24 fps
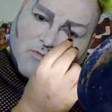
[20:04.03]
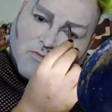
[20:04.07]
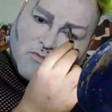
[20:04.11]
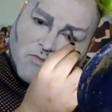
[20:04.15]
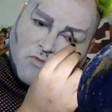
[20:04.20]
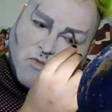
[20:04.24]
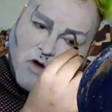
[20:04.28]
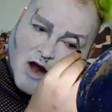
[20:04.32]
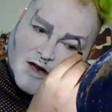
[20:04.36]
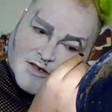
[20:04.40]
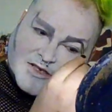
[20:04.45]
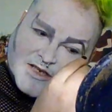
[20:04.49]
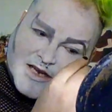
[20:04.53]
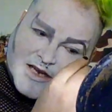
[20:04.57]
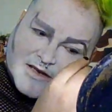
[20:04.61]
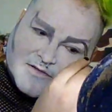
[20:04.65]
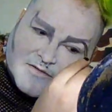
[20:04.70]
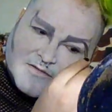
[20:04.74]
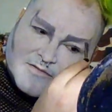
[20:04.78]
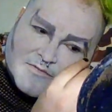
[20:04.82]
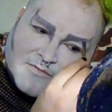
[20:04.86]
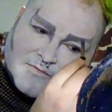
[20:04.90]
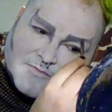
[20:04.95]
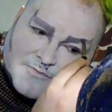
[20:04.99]
watching.
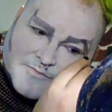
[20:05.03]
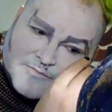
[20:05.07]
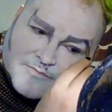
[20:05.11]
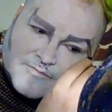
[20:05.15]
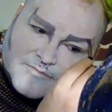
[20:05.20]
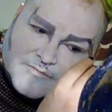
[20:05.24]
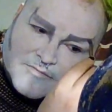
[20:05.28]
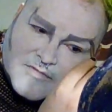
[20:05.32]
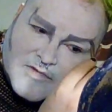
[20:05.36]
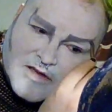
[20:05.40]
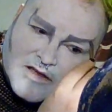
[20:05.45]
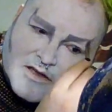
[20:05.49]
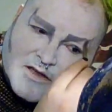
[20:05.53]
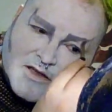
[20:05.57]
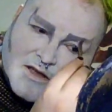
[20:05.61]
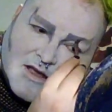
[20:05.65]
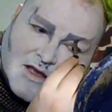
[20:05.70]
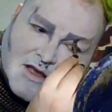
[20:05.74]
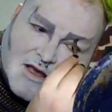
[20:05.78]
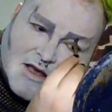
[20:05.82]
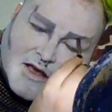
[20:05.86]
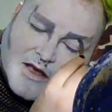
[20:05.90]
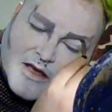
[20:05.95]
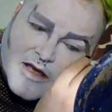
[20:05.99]

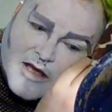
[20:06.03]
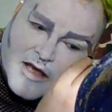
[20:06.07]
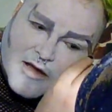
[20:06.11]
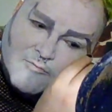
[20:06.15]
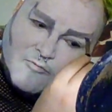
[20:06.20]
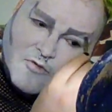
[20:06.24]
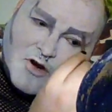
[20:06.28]
And